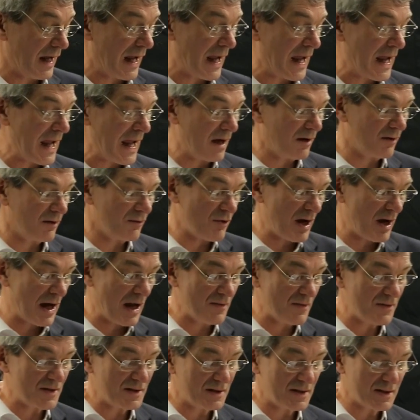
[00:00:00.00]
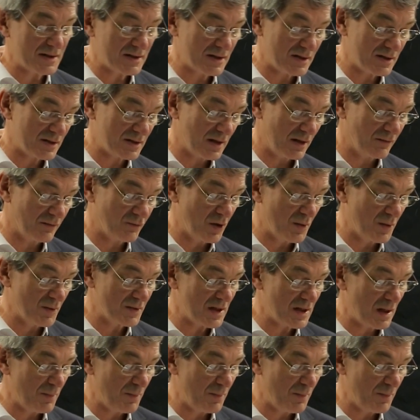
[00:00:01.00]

air around it is at room